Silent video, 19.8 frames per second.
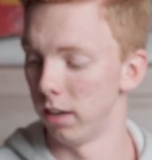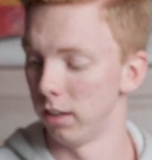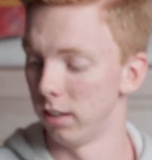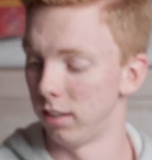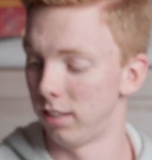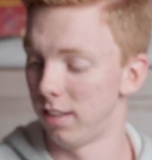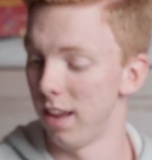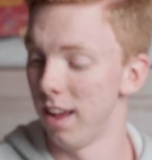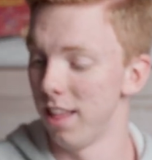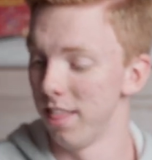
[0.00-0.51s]

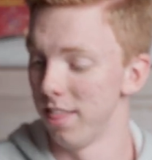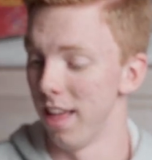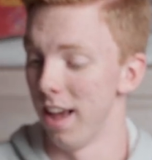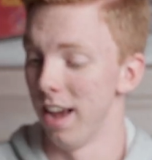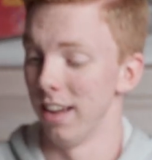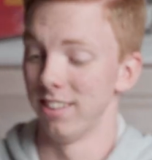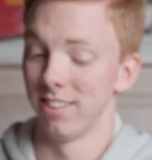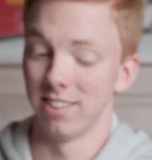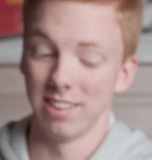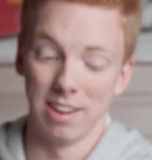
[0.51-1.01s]
it's
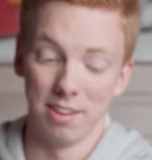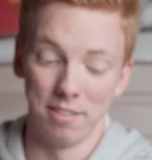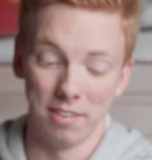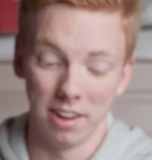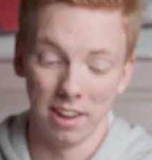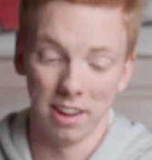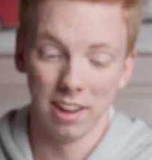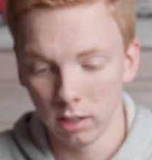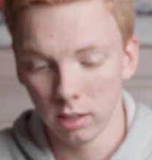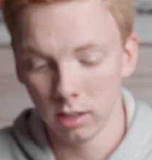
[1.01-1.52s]
that
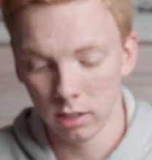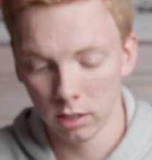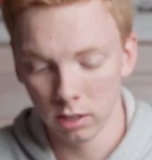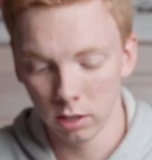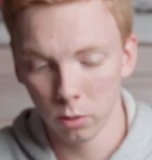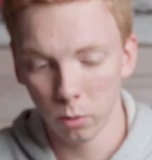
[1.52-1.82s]
heavy.